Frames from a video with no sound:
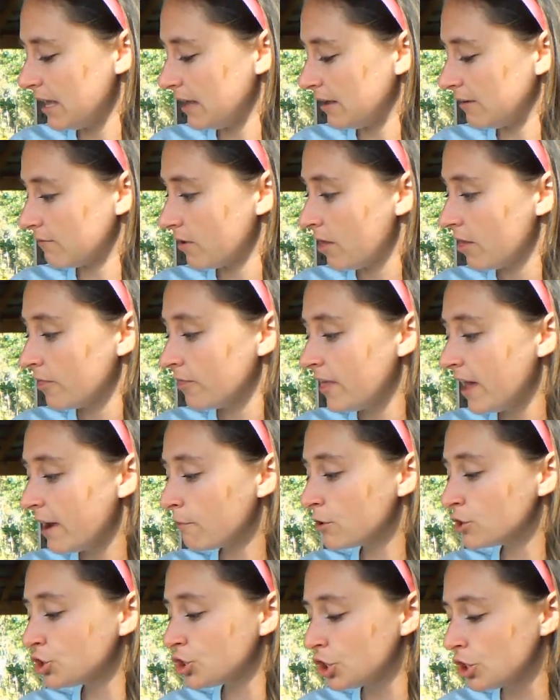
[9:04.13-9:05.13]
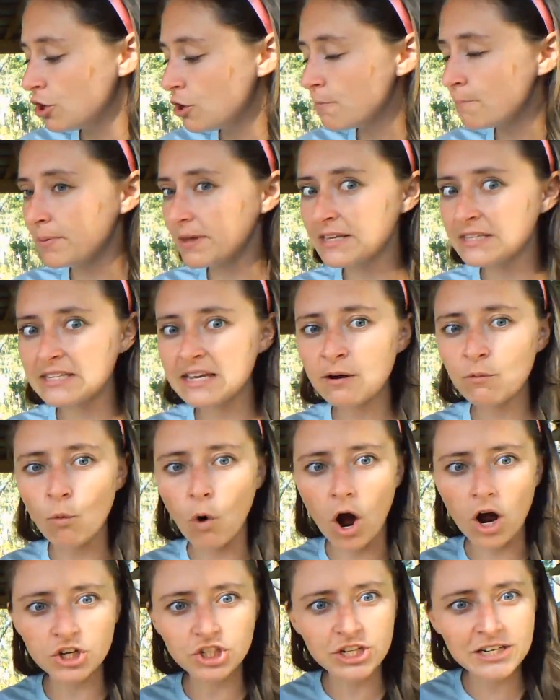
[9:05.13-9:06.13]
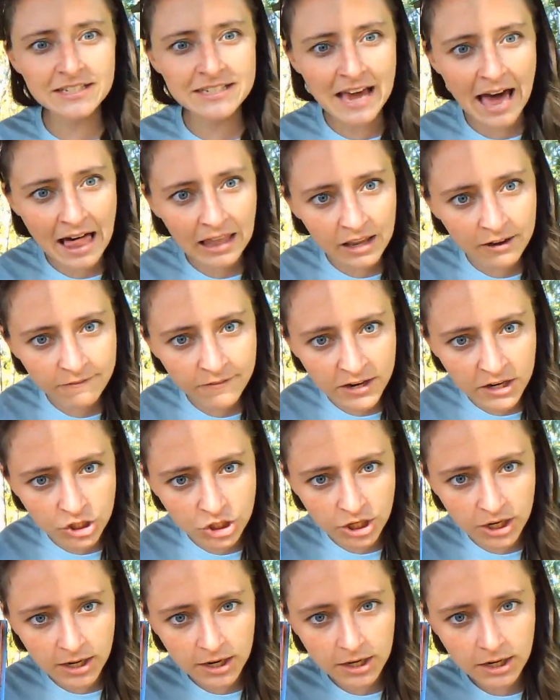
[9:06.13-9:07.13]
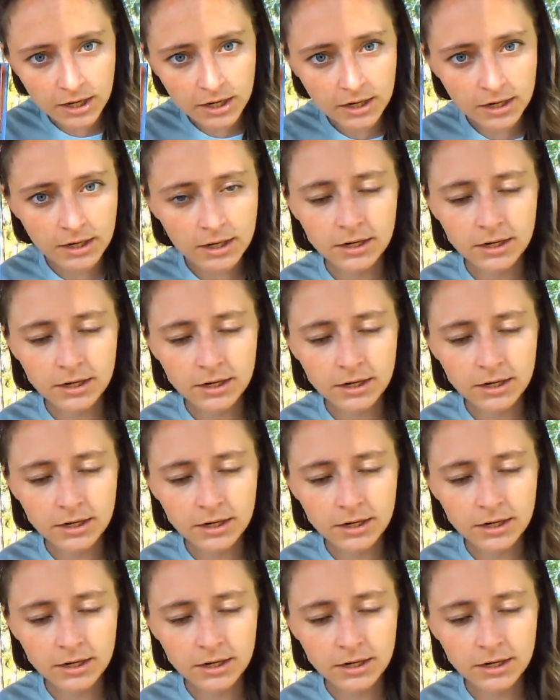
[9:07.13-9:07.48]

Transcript: leave. They were too busy watching television.